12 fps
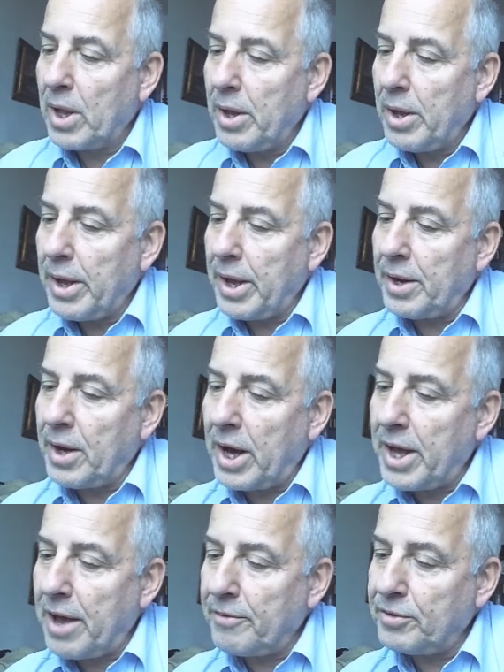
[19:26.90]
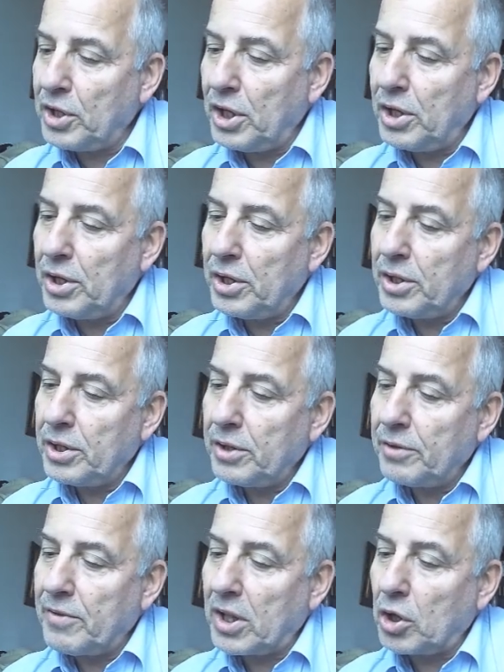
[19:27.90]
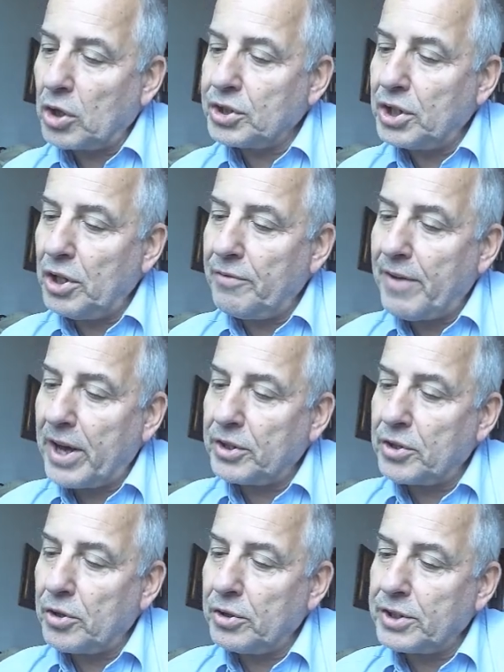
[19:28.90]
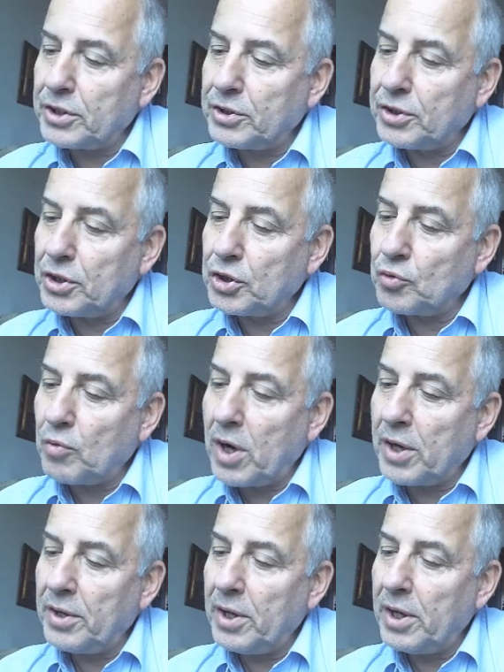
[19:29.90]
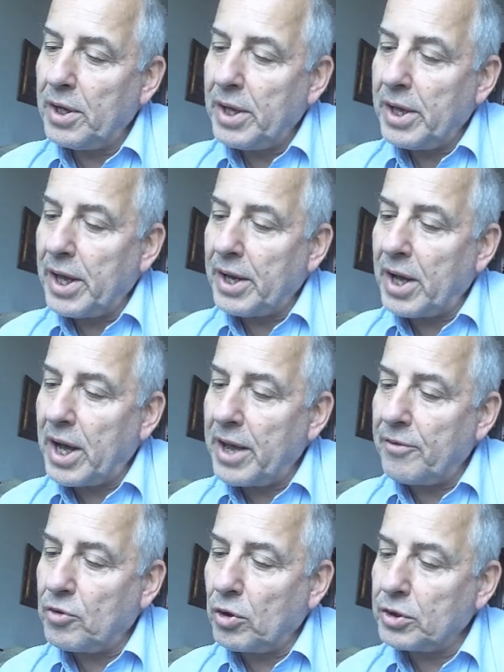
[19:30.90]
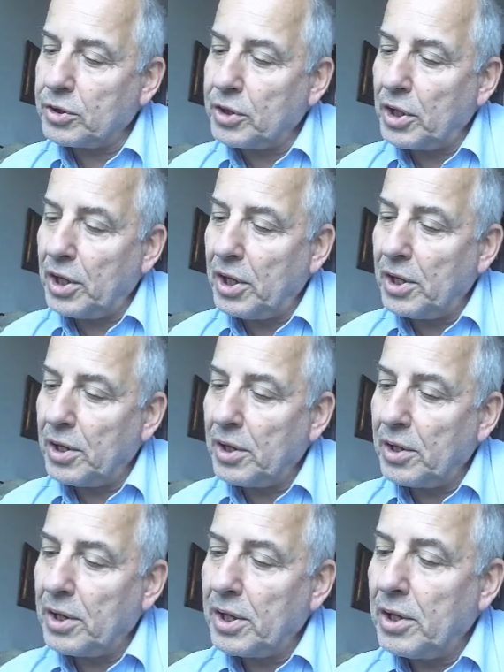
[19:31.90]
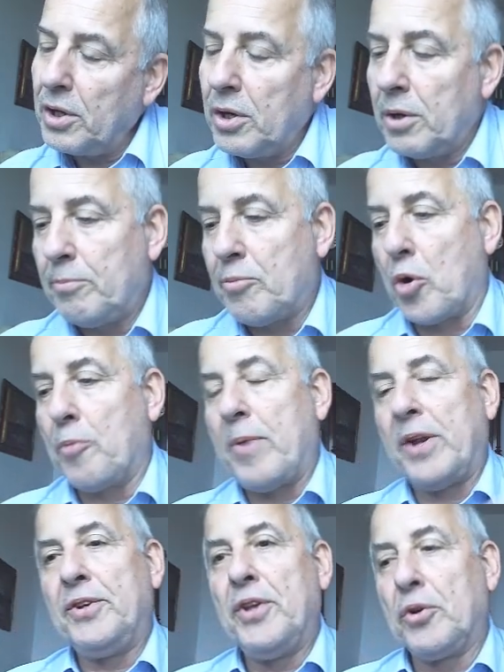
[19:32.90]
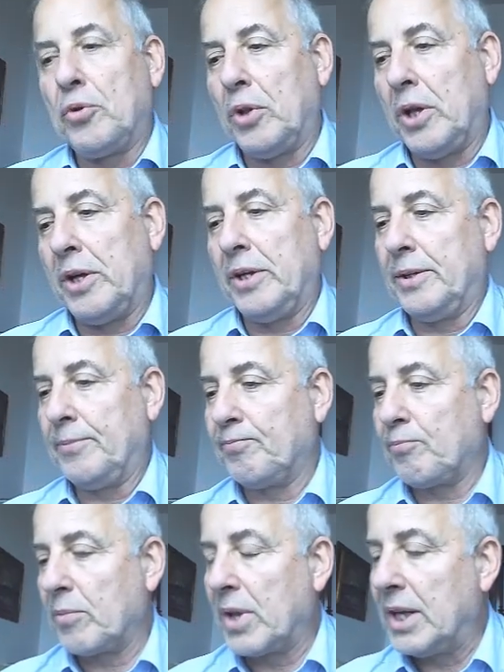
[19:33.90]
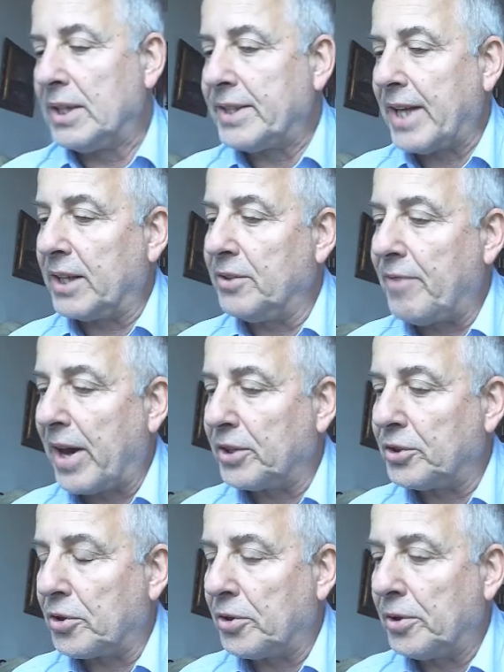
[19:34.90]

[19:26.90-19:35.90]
and I have the velocity vector, that's this one, and I have got the perpendicular second vector.